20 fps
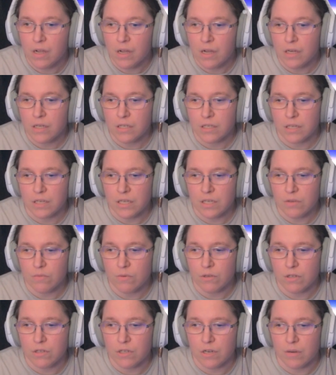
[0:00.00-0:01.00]
Tonight's
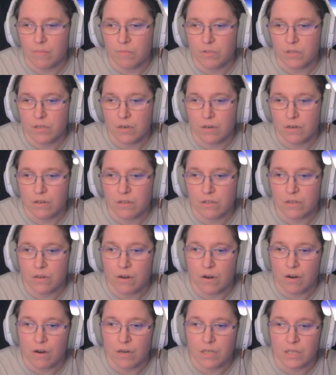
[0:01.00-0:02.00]
workshop turns
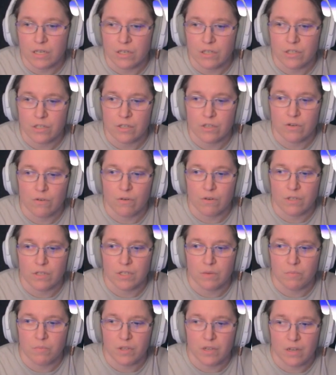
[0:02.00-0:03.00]
our attention towards
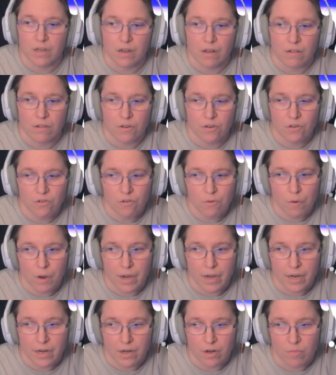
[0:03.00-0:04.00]
something a little
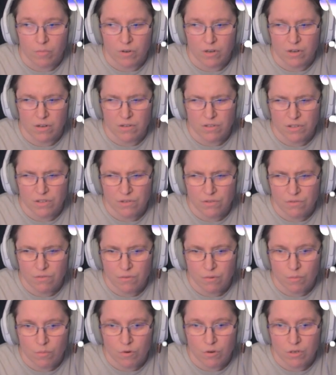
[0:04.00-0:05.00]
quieter, but also
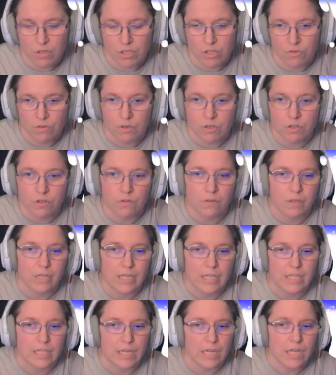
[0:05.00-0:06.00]
more structurally
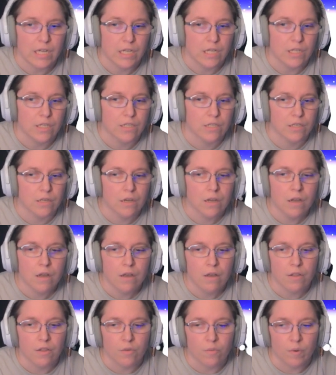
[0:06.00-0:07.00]
dense:
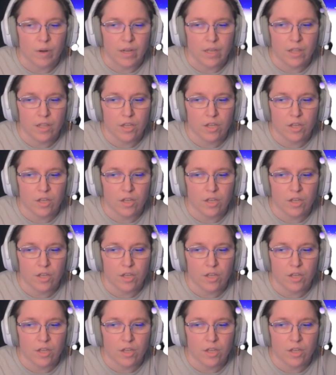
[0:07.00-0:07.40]
the way that